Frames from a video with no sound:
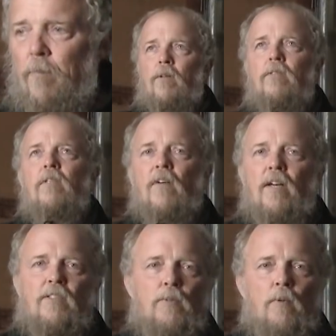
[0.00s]
There's an
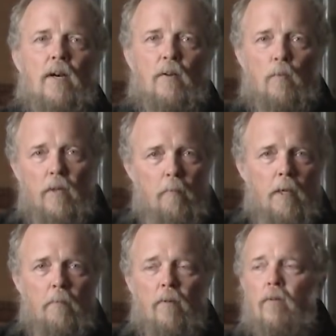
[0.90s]
advantage to riding with
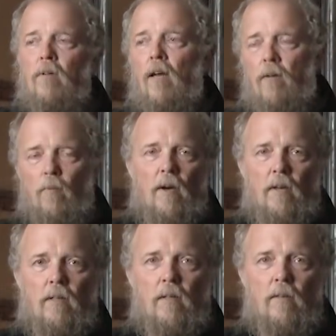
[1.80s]
people and
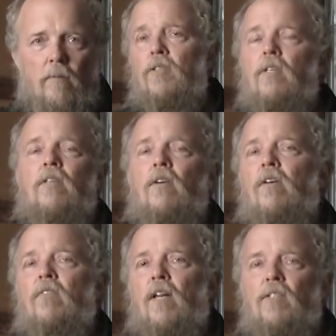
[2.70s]
riding alone, just like there
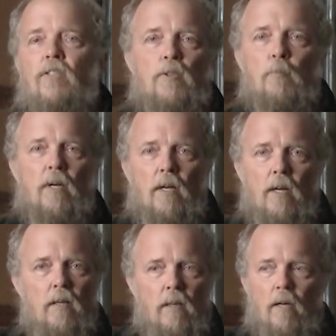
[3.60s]
are advantages to being
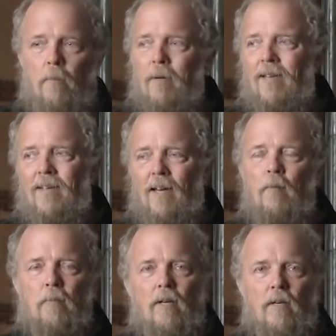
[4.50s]
in a club and
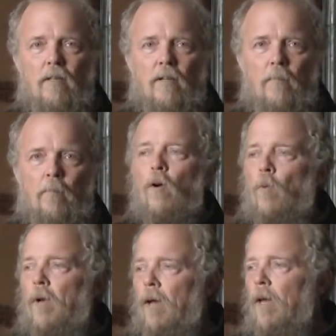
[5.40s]
not being in a club.
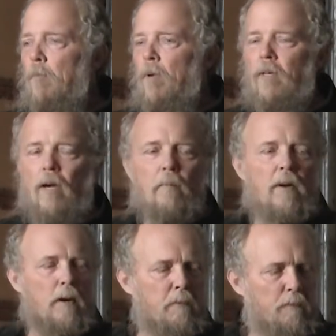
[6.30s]
When I had my
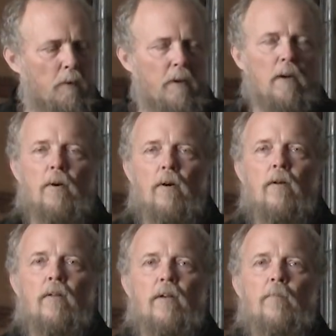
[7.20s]
Yamaha before I got my
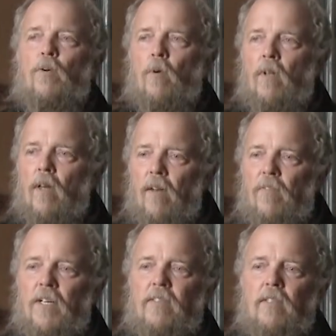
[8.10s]
Harley, there were a lot of
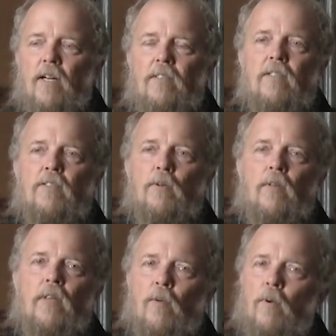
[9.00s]
things that I did to
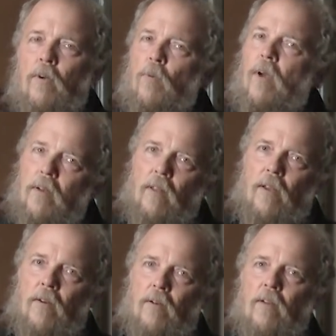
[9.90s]
it that I regretted
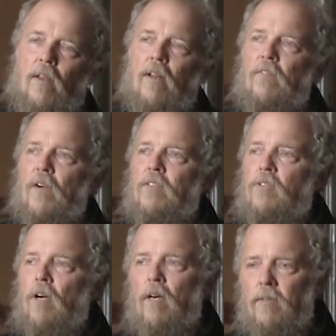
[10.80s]
later. And if I had
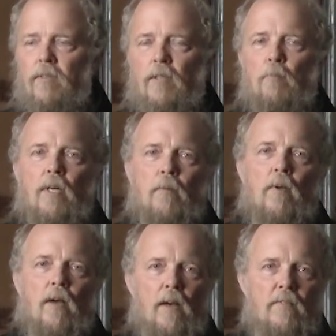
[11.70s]
talked to somebody
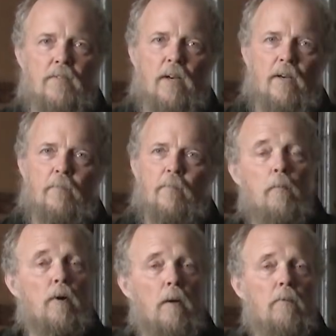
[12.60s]
ahead of time, I
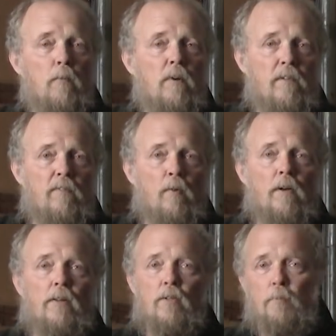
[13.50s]
probably would have
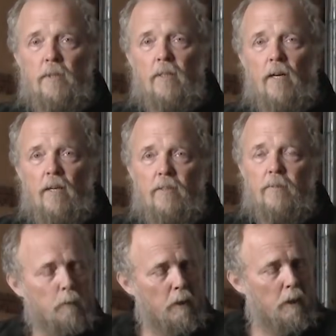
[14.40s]
avoided those mistakes.
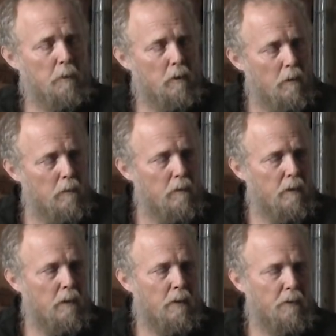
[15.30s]
So when I got my
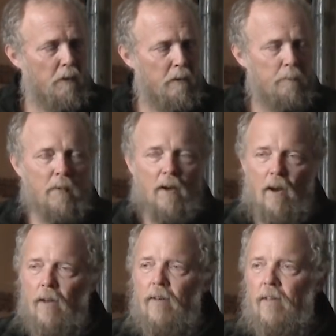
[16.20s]
Harley, I thought,
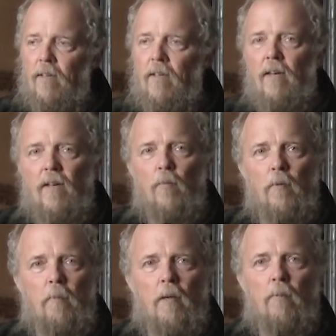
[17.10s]
I need to get in
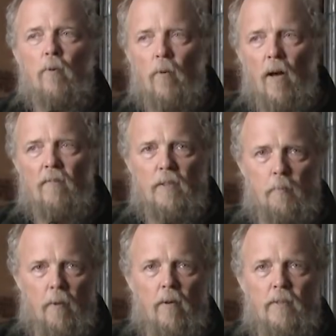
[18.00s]
with people who have
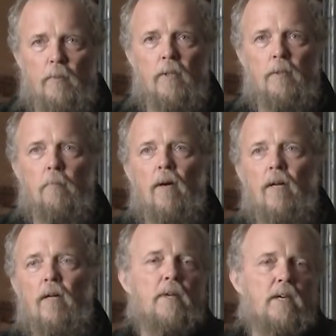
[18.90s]
experience with this
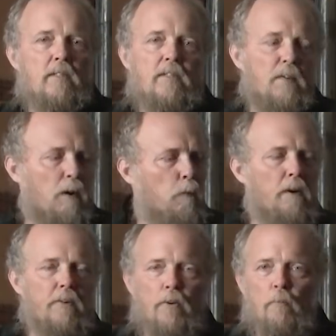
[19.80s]
bike, because if I
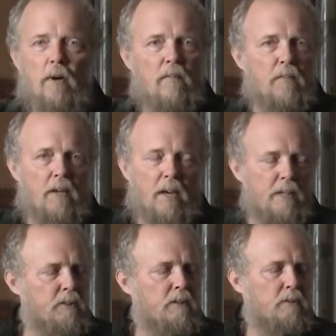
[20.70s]
want to do
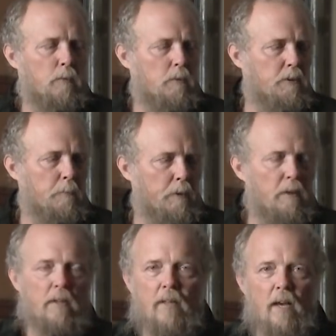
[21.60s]
modifications or something
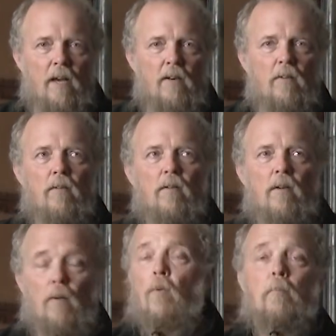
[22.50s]
like that, or
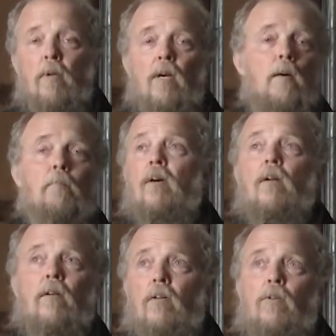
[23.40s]
I want to be up on
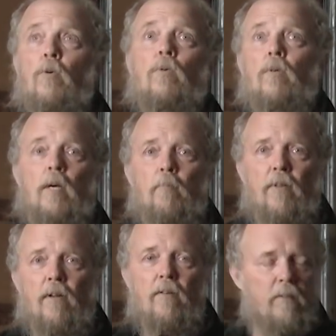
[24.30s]
all the cool hip
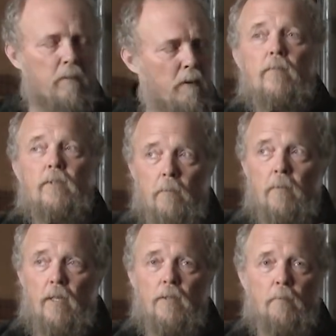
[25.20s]
things,
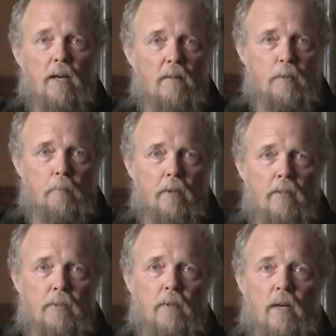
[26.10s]
somebody else may have
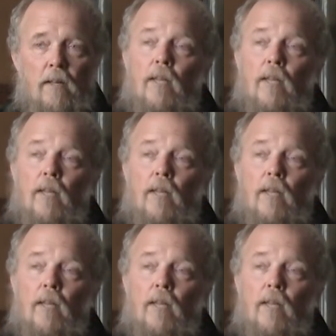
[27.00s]
experience with that.